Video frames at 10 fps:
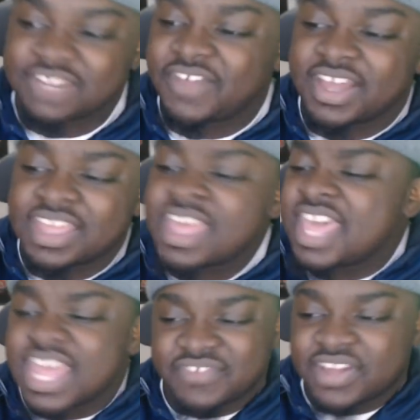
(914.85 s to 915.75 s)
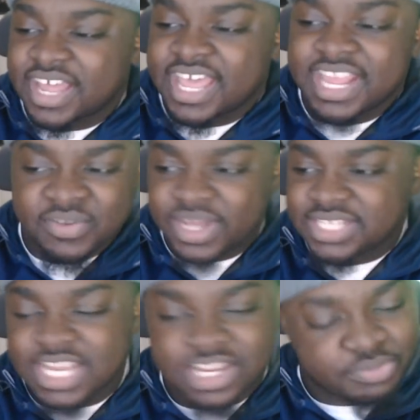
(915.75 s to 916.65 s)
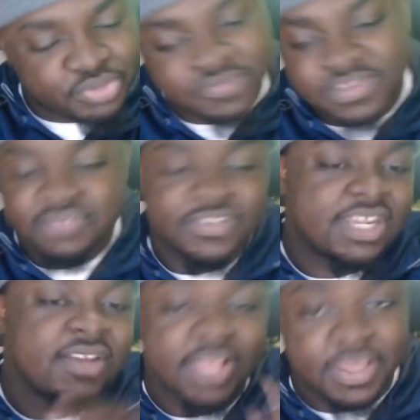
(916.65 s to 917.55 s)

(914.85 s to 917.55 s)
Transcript: If I if y'all got any ways I can improve this video,